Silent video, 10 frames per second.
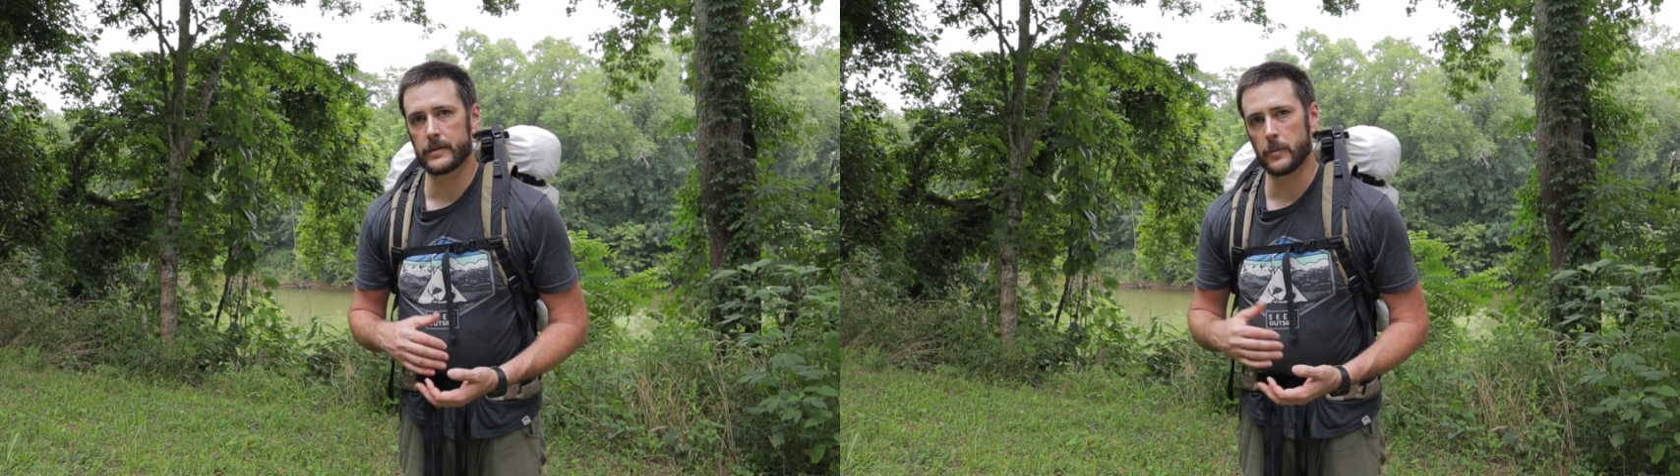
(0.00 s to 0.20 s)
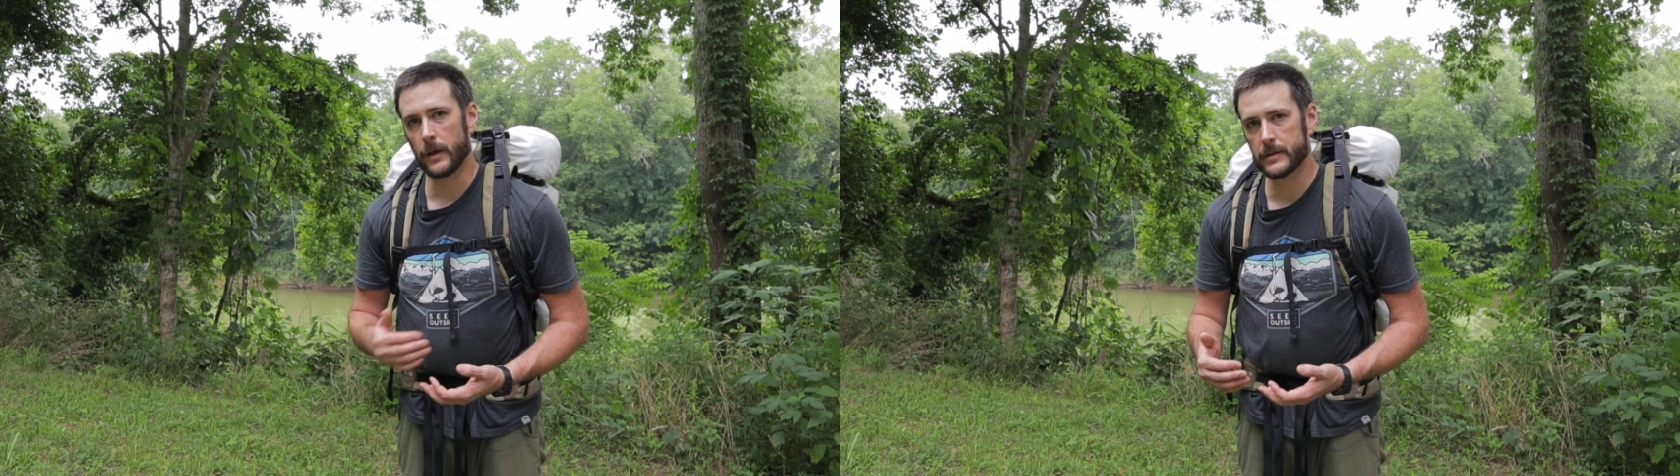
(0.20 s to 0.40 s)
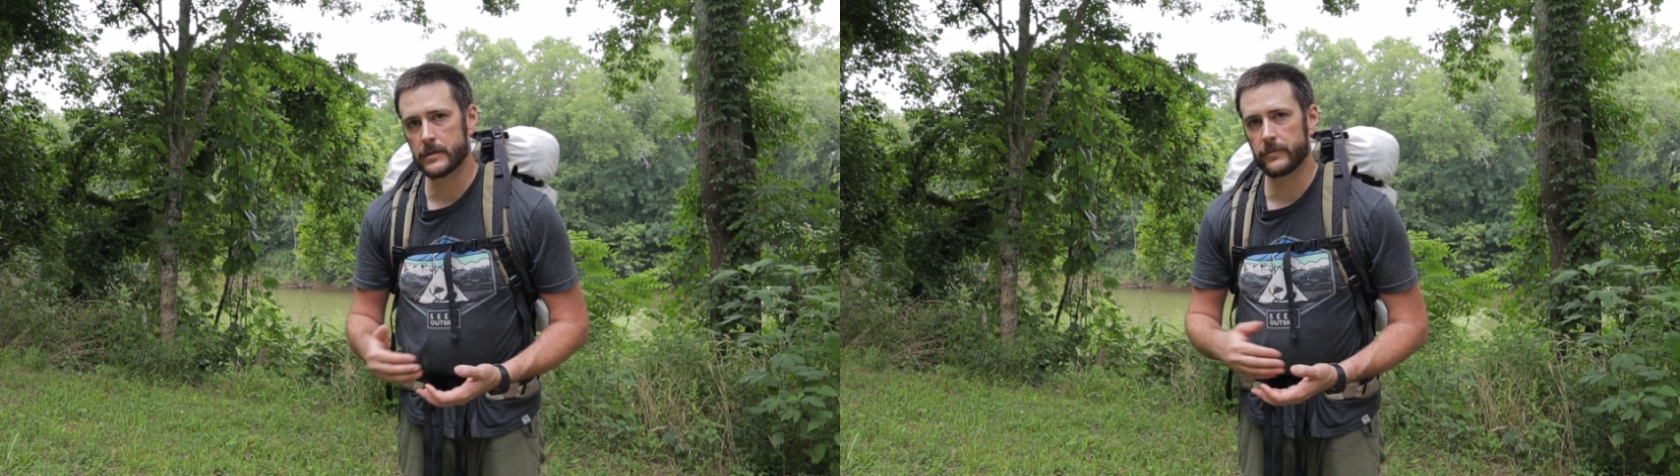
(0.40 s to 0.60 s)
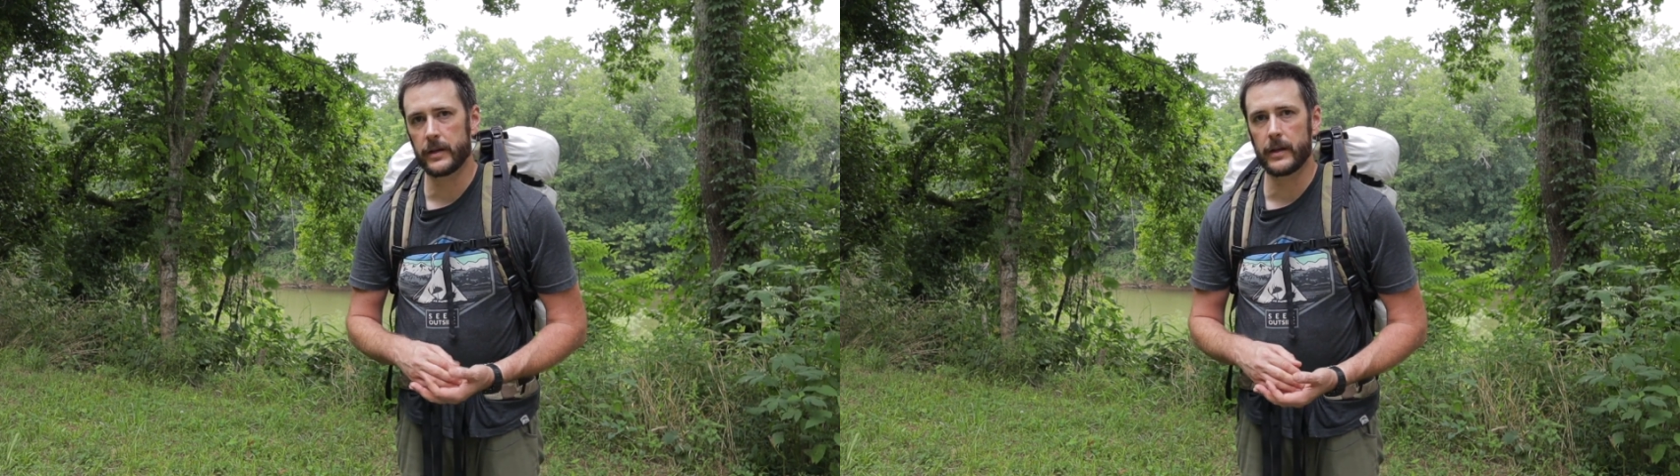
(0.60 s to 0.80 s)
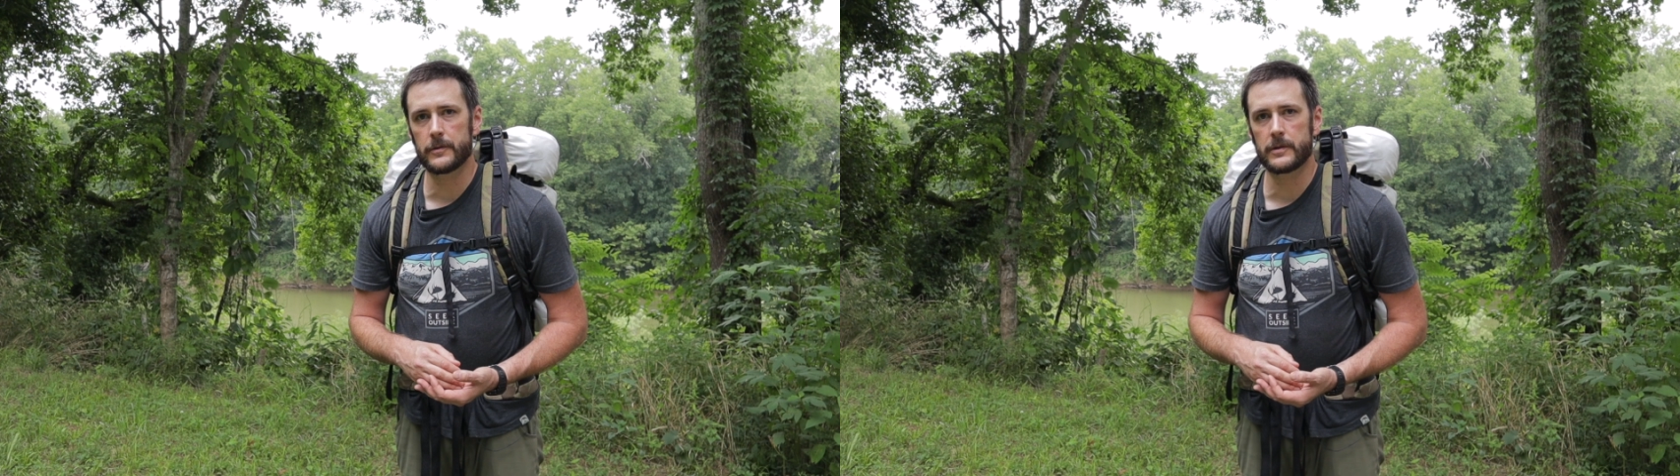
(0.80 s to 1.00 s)
as well as some
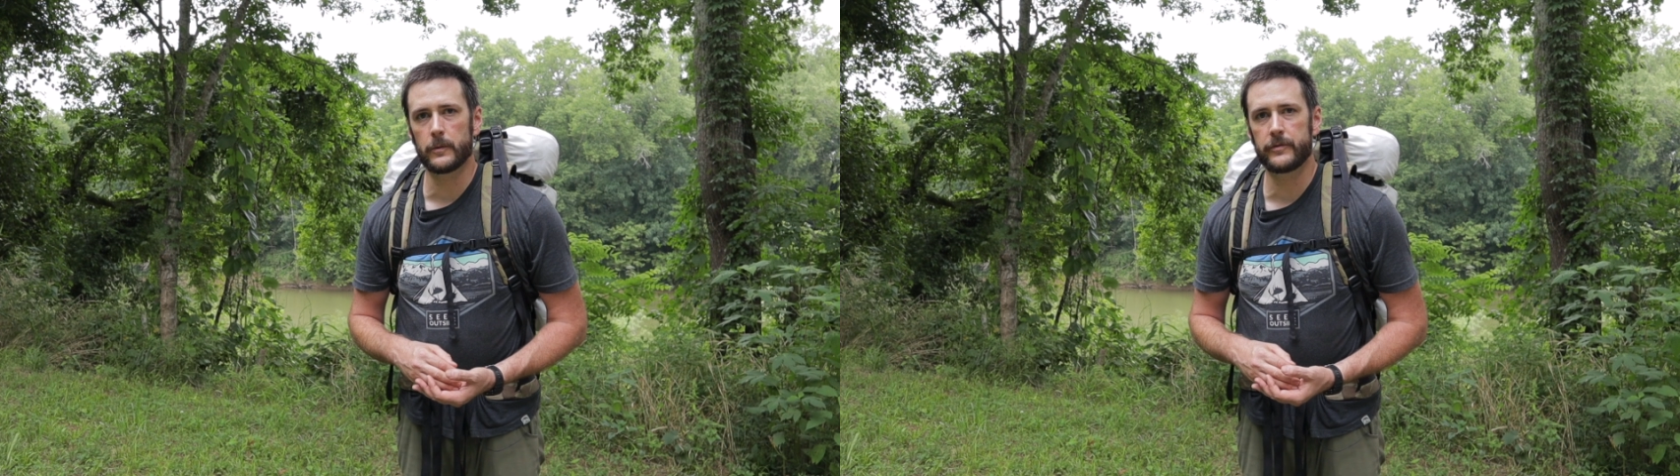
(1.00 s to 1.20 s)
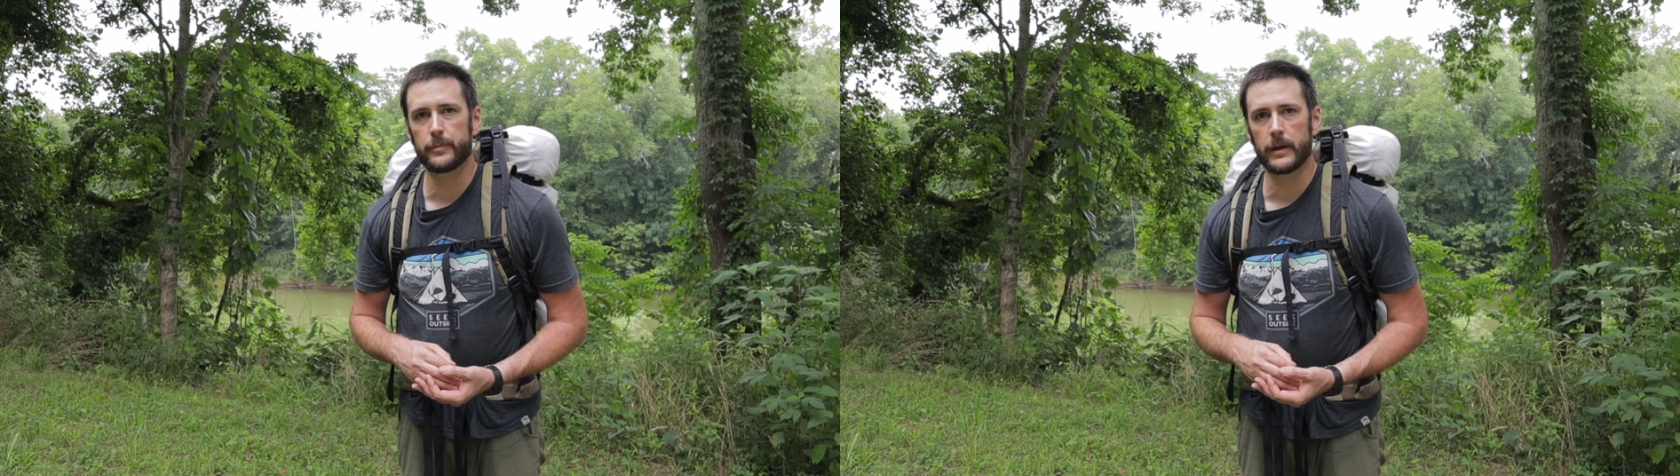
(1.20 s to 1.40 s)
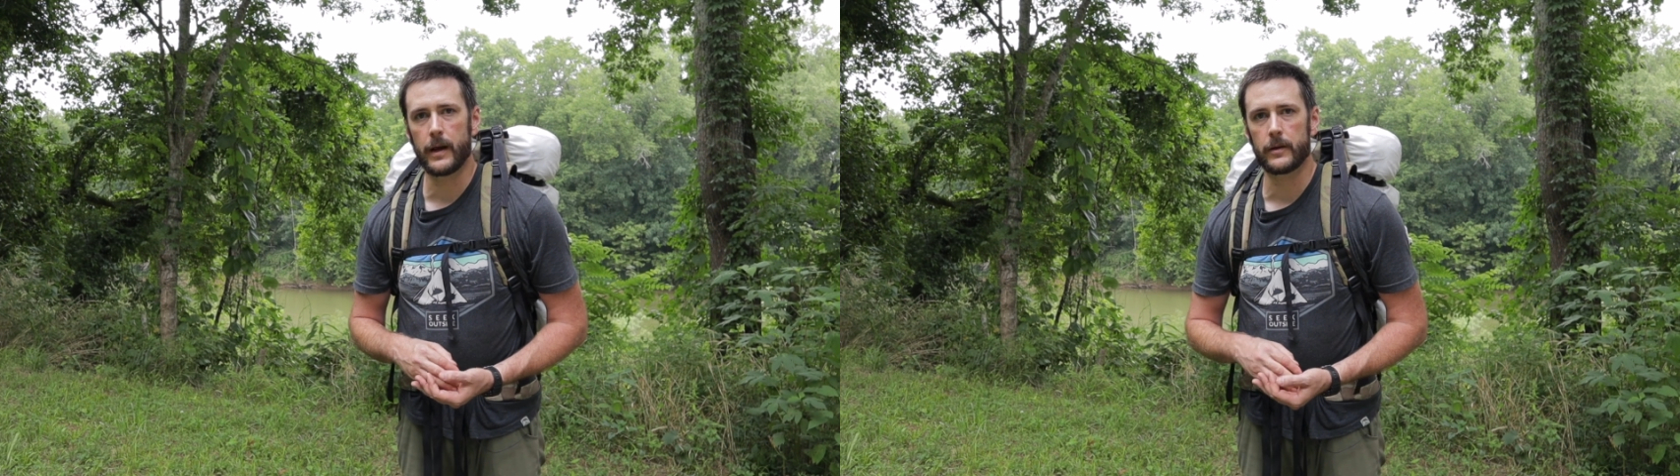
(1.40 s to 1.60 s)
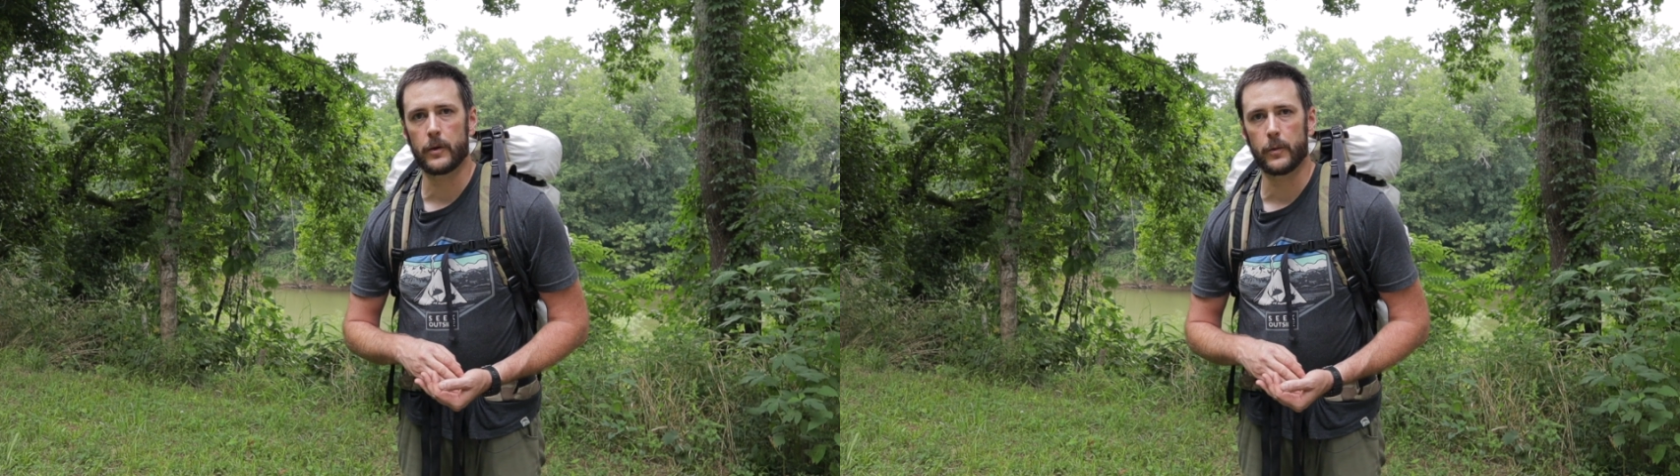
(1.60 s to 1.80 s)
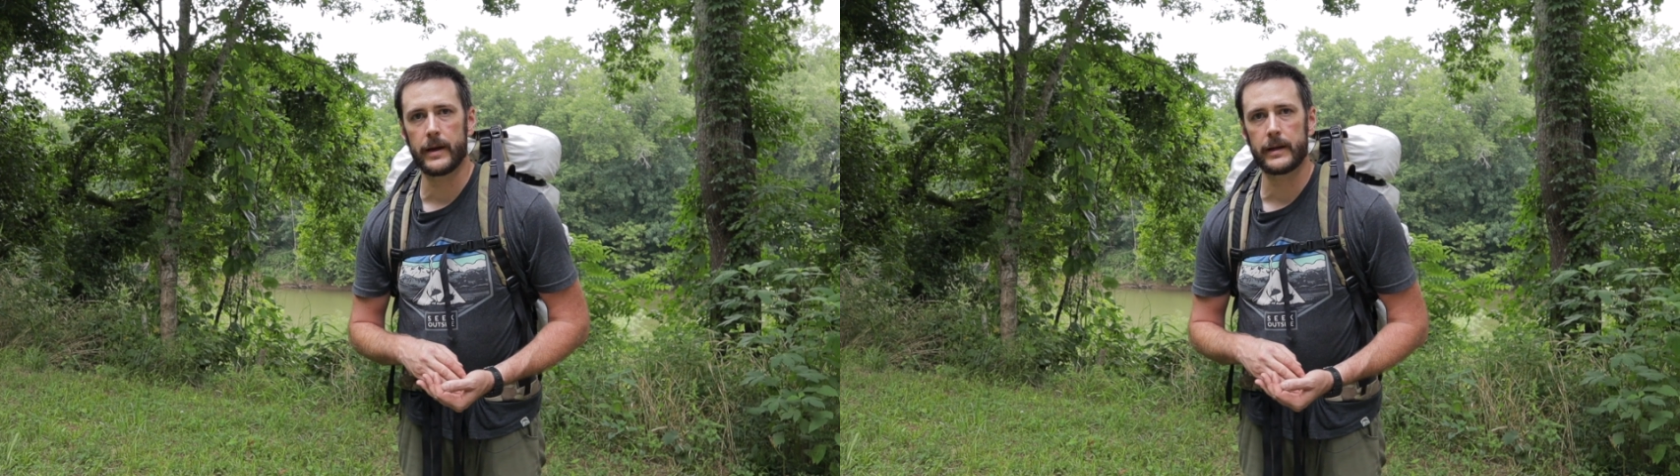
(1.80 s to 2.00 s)
videos that we've put out
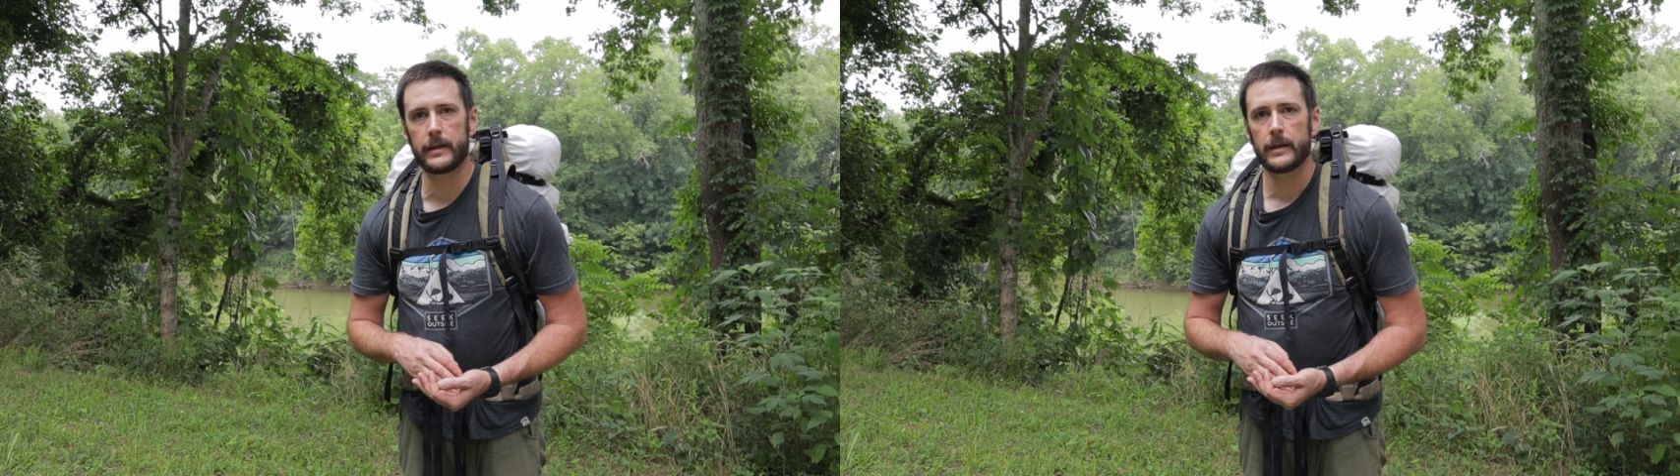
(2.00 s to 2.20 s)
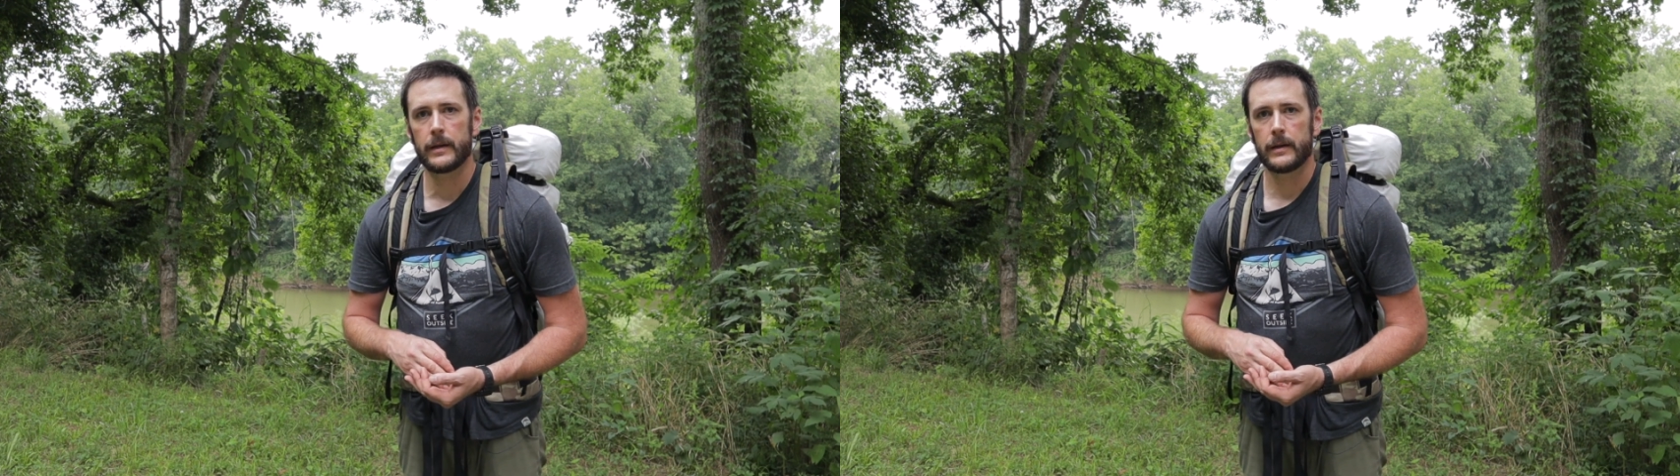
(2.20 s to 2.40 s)
already.